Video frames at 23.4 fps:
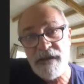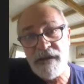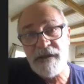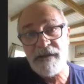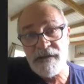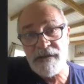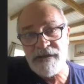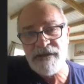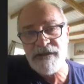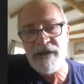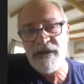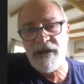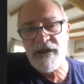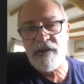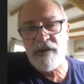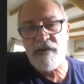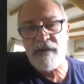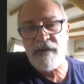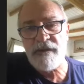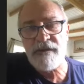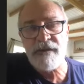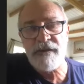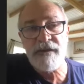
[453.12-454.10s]
in the
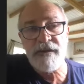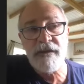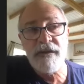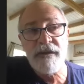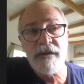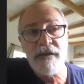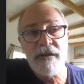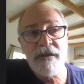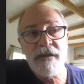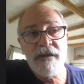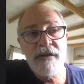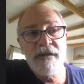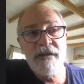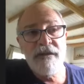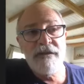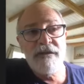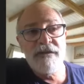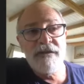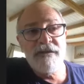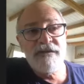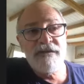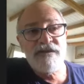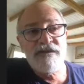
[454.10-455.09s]
circuit.
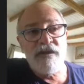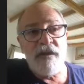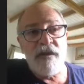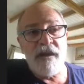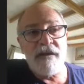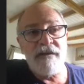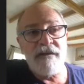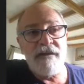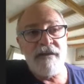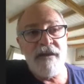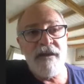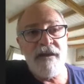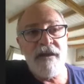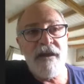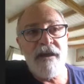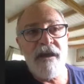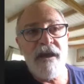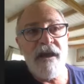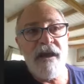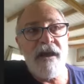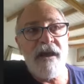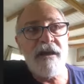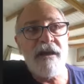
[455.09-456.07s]
So
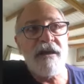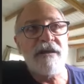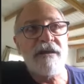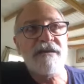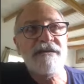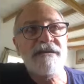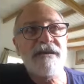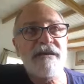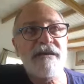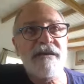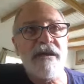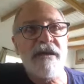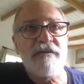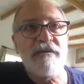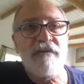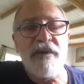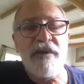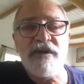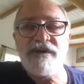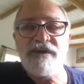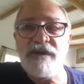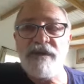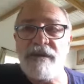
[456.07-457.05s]
I can say that
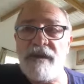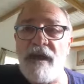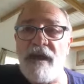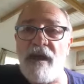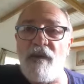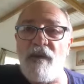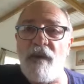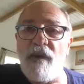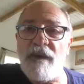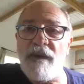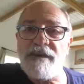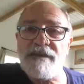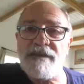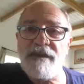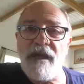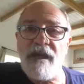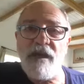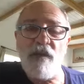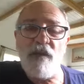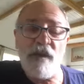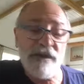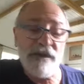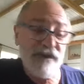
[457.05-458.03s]
personally, I was
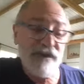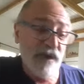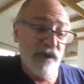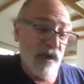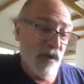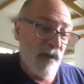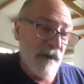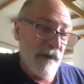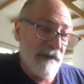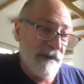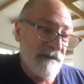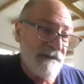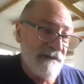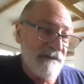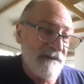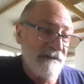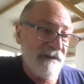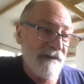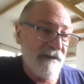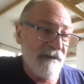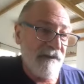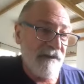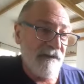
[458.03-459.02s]
always
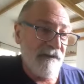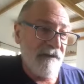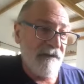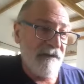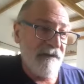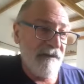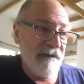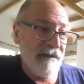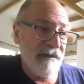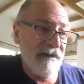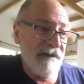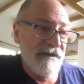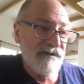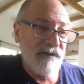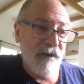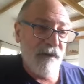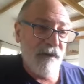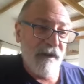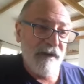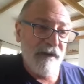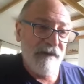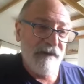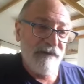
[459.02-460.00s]

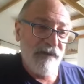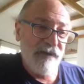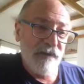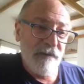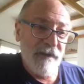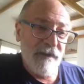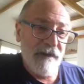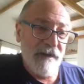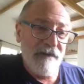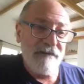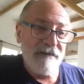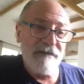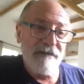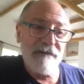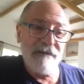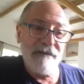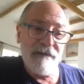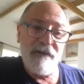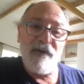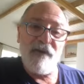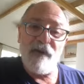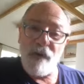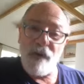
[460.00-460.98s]
trying to beat
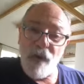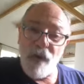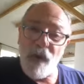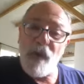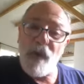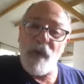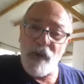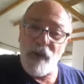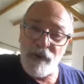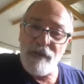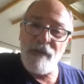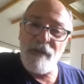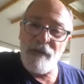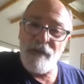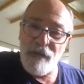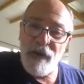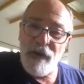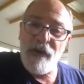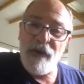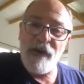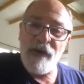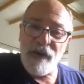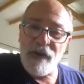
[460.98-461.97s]
good,
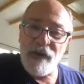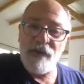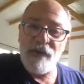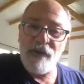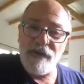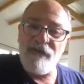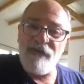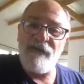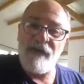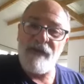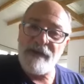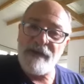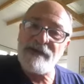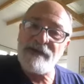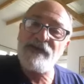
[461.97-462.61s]
very good fast